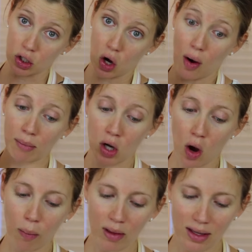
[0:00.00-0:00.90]
So I'm gonna
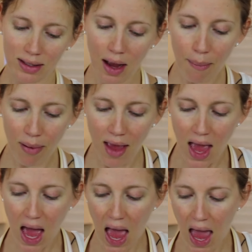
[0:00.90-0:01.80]
open this up
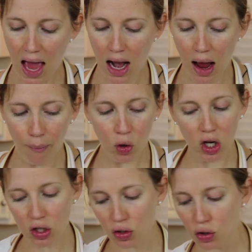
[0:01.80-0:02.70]
and I'm
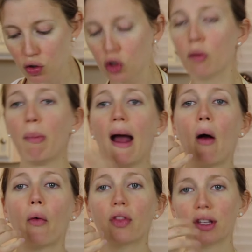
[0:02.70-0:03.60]
gonna scoop
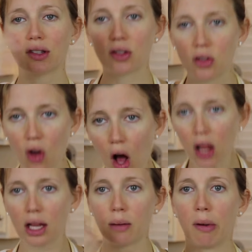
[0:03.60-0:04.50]
out the
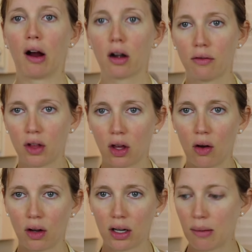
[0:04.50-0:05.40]
solid part of the
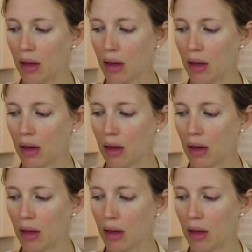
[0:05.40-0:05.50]
coconut